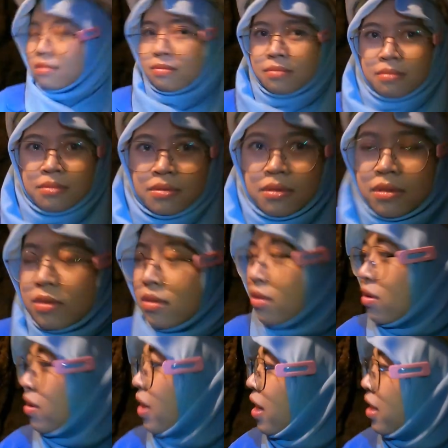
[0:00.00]
What's that in
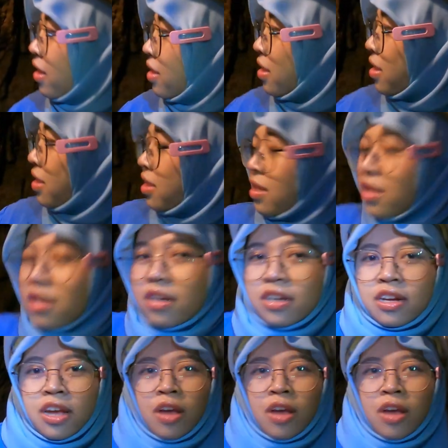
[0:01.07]
the wall?